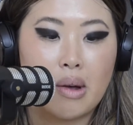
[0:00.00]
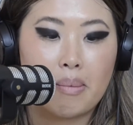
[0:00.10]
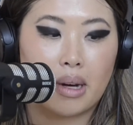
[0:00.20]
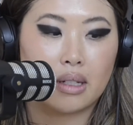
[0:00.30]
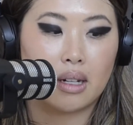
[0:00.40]

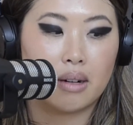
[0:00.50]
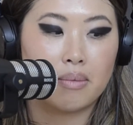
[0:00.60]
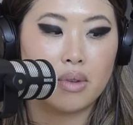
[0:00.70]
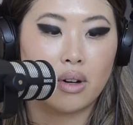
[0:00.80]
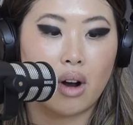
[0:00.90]
But,
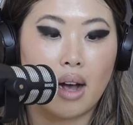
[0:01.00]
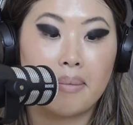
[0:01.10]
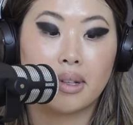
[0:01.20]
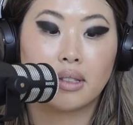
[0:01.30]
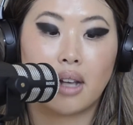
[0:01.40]
I
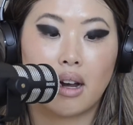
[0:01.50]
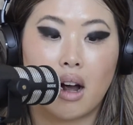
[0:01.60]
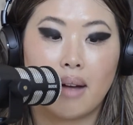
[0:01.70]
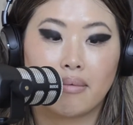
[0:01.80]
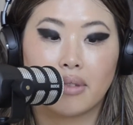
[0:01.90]
must say I'm